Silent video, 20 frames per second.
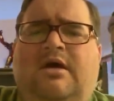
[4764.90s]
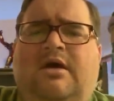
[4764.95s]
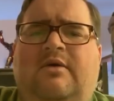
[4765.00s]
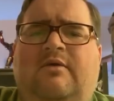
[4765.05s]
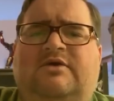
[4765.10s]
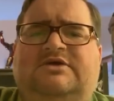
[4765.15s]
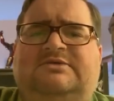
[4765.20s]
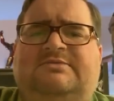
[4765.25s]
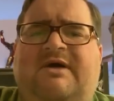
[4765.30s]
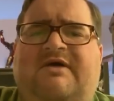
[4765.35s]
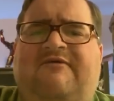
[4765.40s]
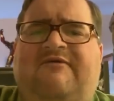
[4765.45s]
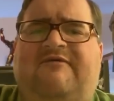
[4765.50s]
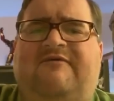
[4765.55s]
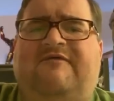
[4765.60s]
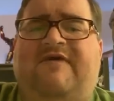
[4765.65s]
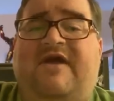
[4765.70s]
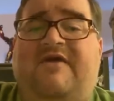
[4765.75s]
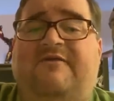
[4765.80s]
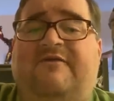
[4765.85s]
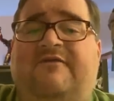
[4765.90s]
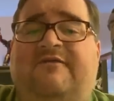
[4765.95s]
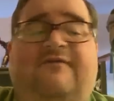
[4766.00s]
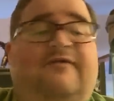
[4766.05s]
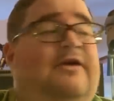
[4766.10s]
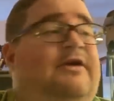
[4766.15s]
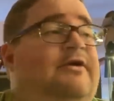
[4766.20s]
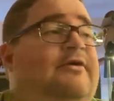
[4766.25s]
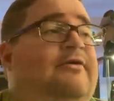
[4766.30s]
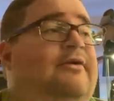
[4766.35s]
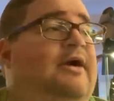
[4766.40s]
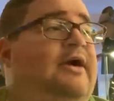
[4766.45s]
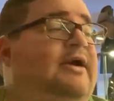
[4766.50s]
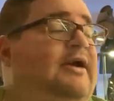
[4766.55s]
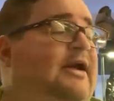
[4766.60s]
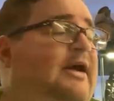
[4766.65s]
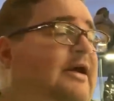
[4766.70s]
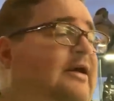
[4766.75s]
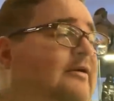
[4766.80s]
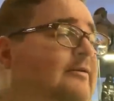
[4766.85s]
What's my favorite figure right
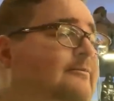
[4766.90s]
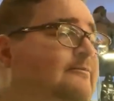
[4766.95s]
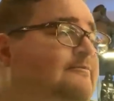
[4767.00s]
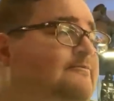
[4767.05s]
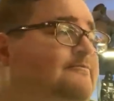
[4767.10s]
now?